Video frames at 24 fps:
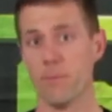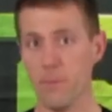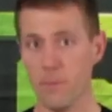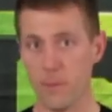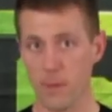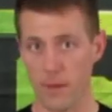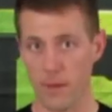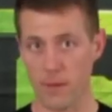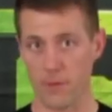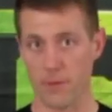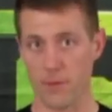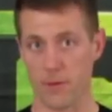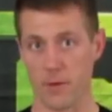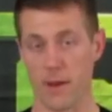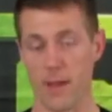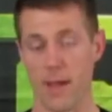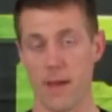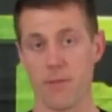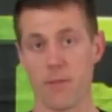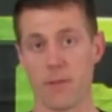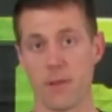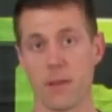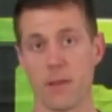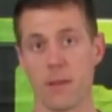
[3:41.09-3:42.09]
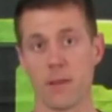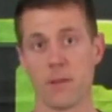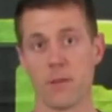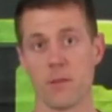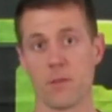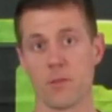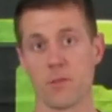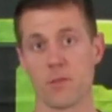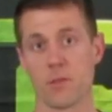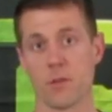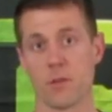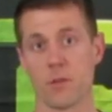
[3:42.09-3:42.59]
if you're having it in those
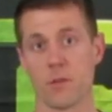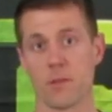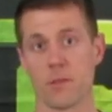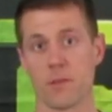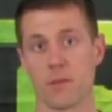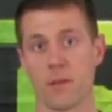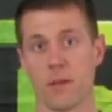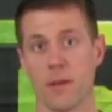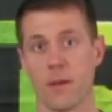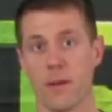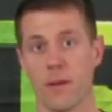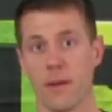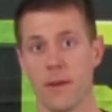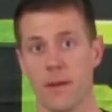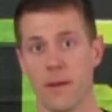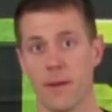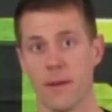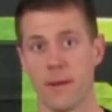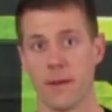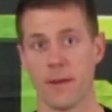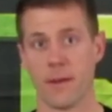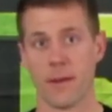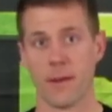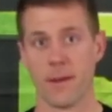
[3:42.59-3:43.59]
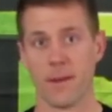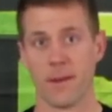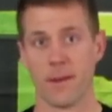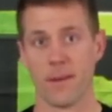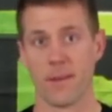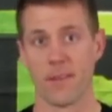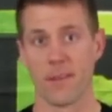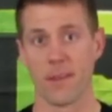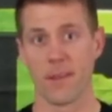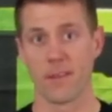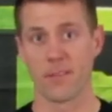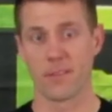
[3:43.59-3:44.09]
shoulders.
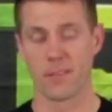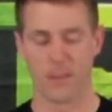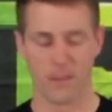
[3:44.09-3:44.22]
Thanks.